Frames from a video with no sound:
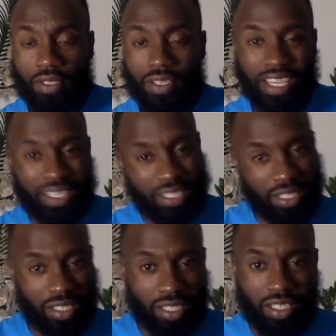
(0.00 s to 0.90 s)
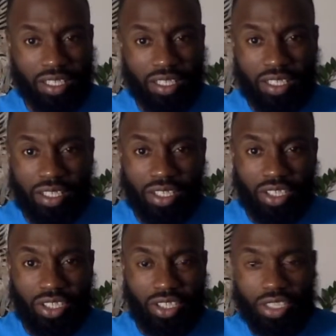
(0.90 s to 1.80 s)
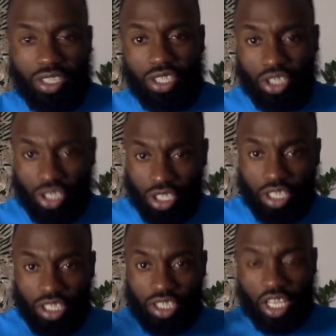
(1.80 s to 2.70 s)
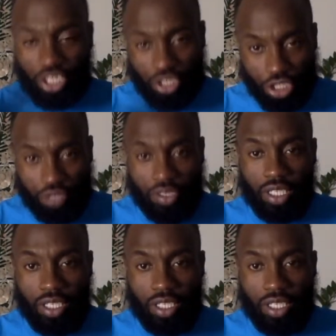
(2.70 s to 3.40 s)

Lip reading: and then it starts to shrink.